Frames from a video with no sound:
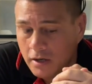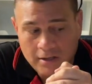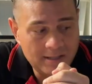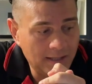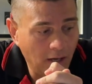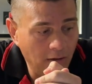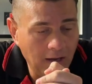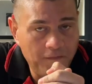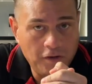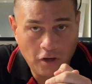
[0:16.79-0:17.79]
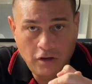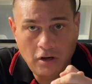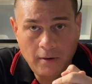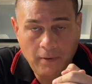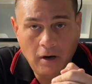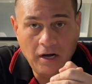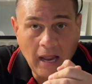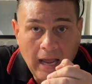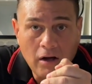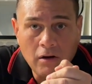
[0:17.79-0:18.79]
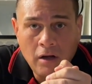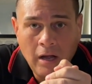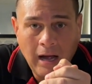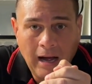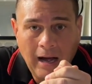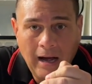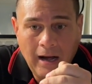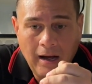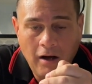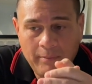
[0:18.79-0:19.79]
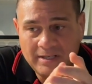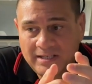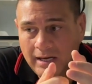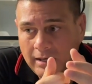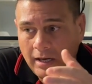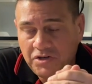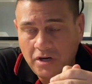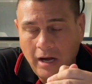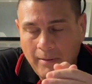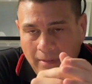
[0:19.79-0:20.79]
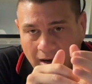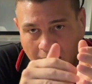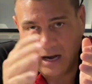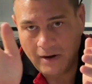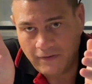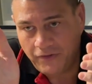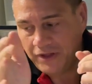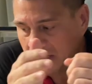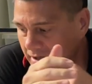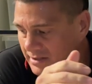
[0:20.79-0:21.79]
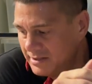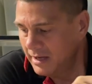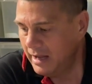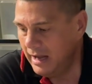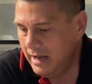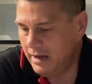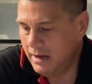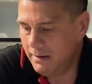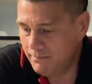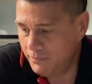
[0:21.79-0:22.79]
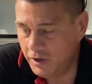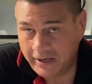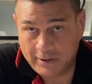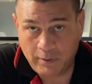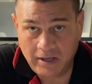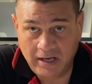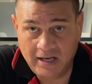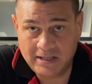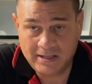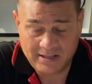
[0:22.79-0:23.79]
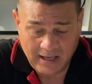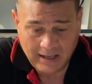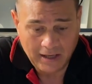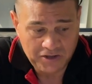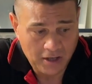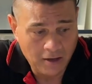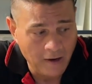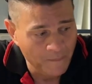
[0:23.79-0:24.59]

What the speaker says: So if you don't know by now, I'm a snake catcher among other things, nearly 20 years snake catching.